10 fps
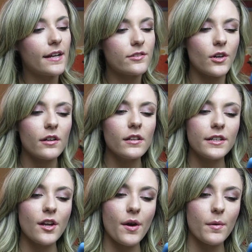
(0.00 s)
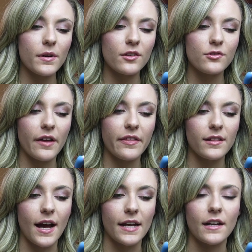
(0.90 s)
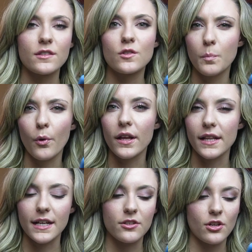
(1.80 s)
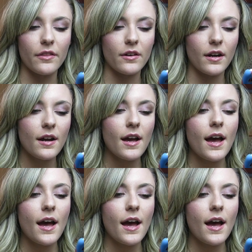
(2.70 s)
I struggle in knowing where to draw the line on spoiling each other.